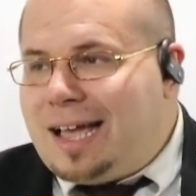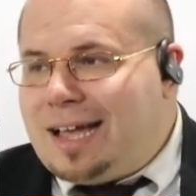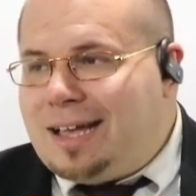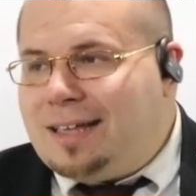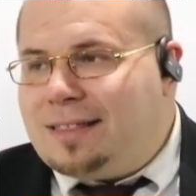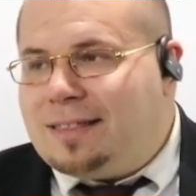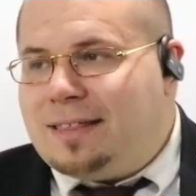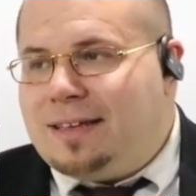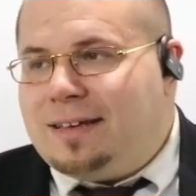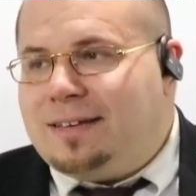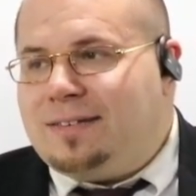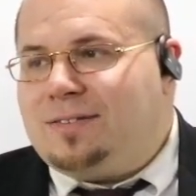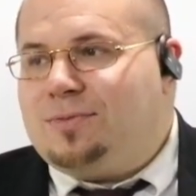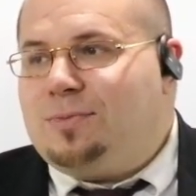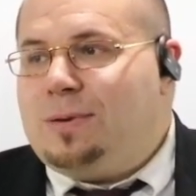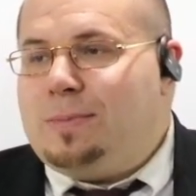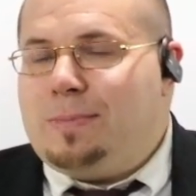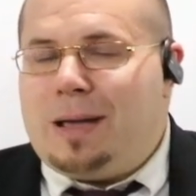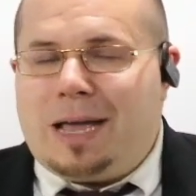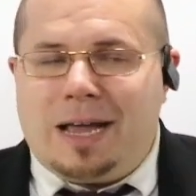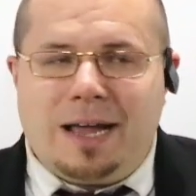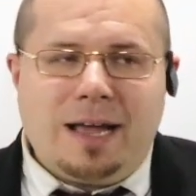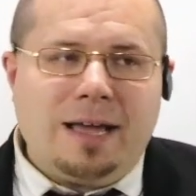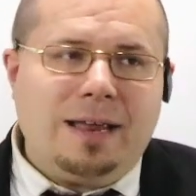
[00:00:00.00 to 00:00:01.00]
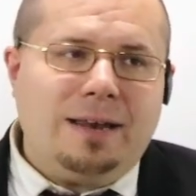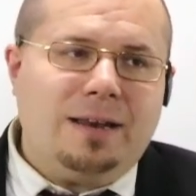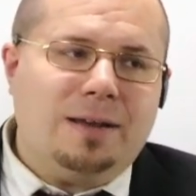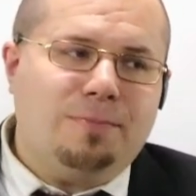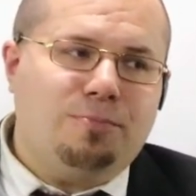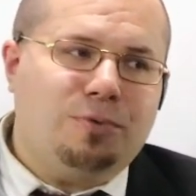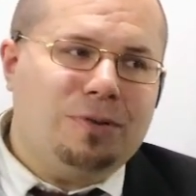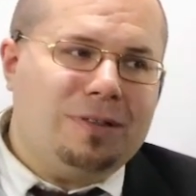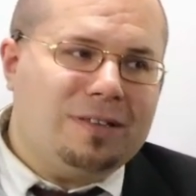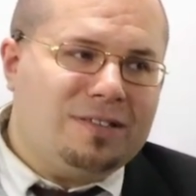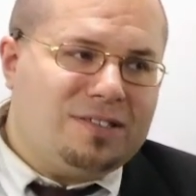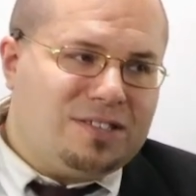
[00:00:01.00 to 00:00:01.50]
this, we may end up
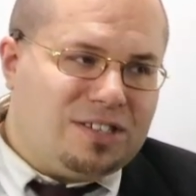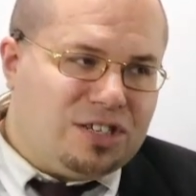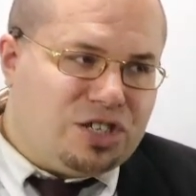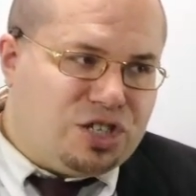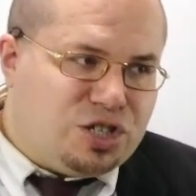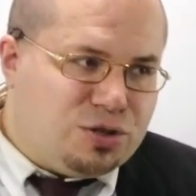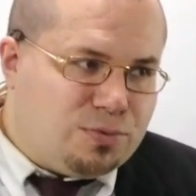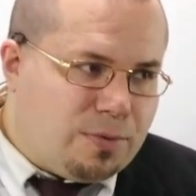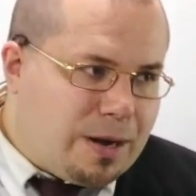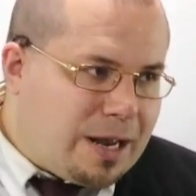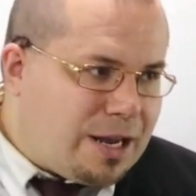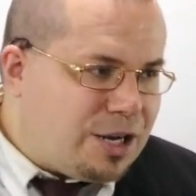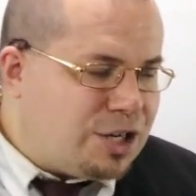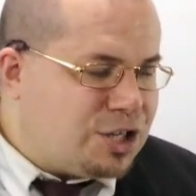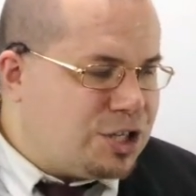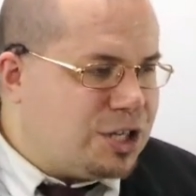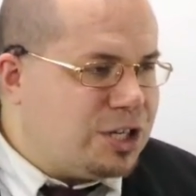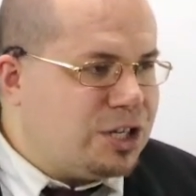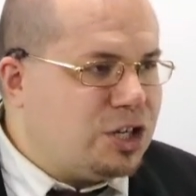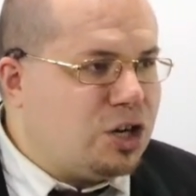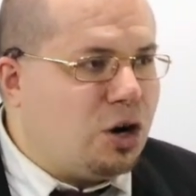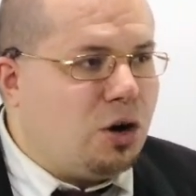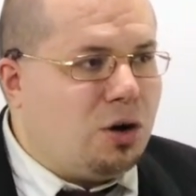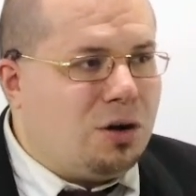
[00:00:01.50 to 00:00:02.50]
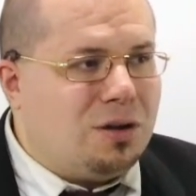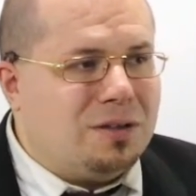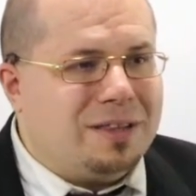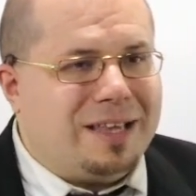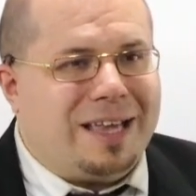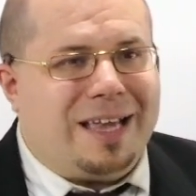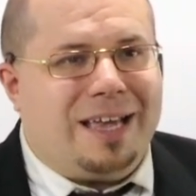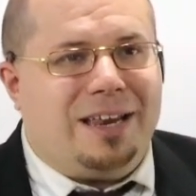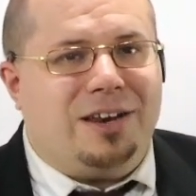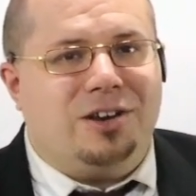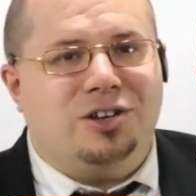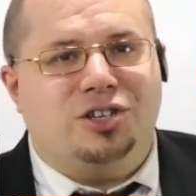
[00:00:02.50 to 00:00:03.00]
with a situation called
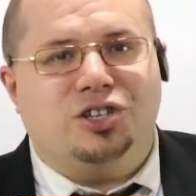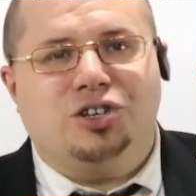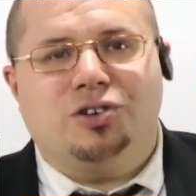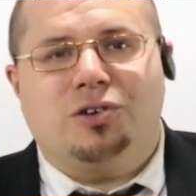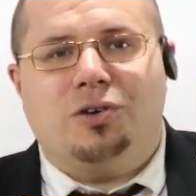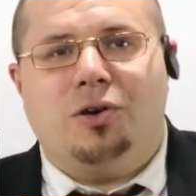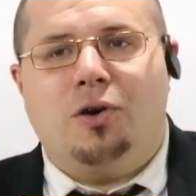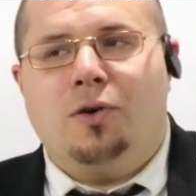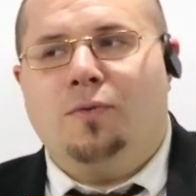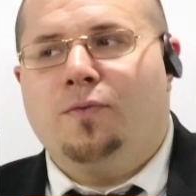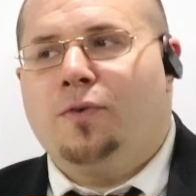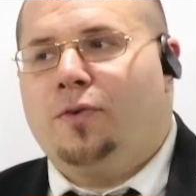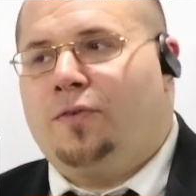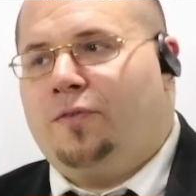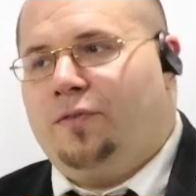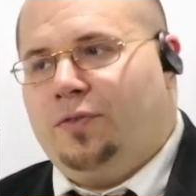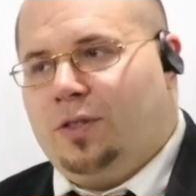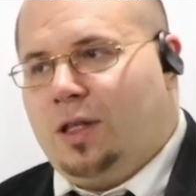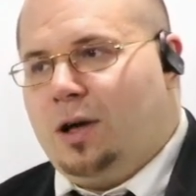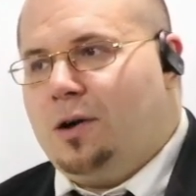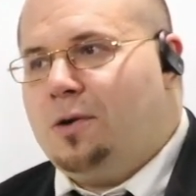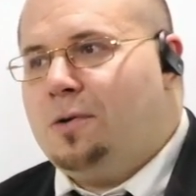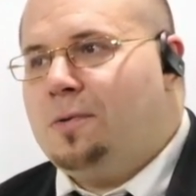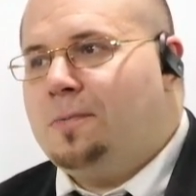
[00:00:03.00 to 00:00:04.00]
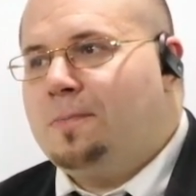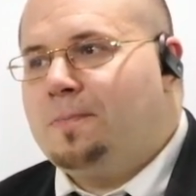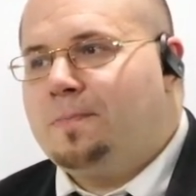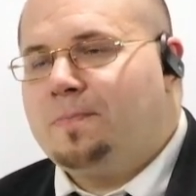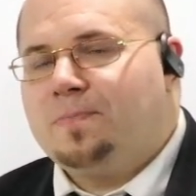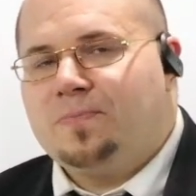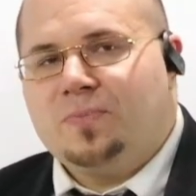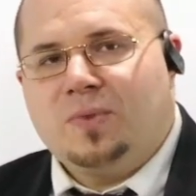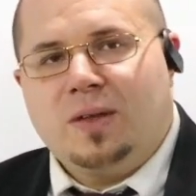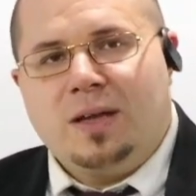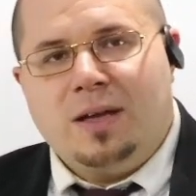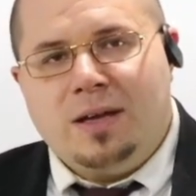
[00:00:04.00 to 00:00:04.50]
integer overflow.
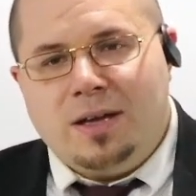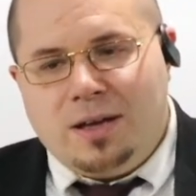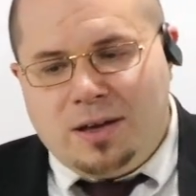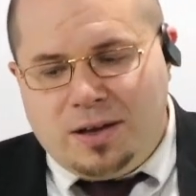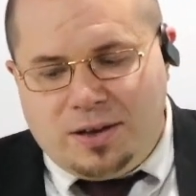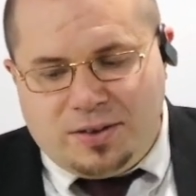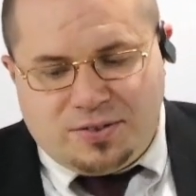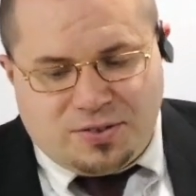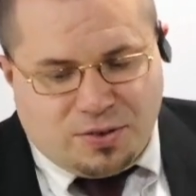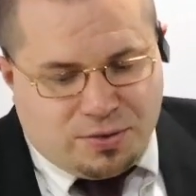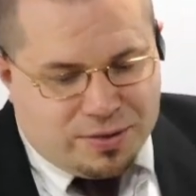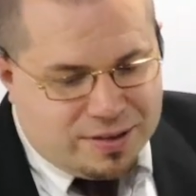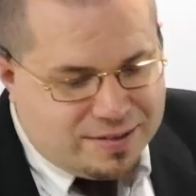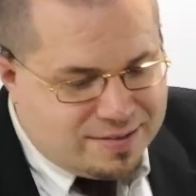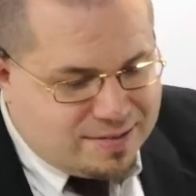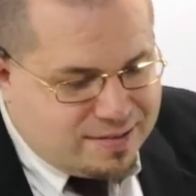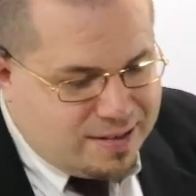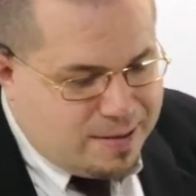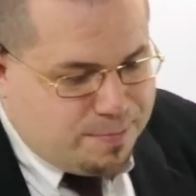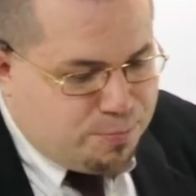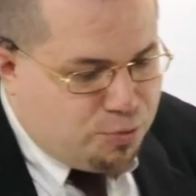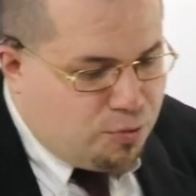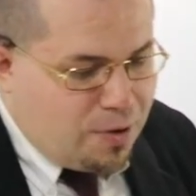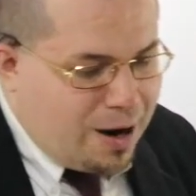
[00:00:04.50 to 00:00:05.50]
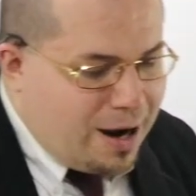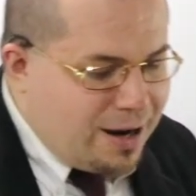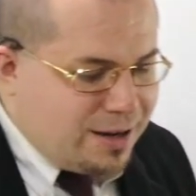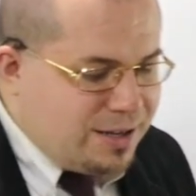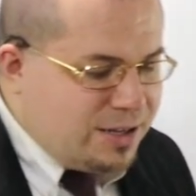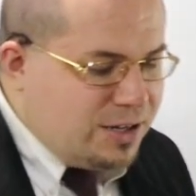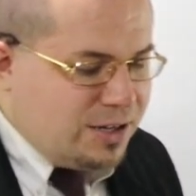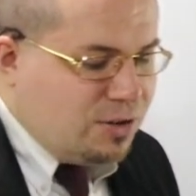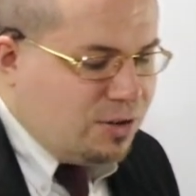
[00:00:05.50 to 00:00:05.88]
So this is a practical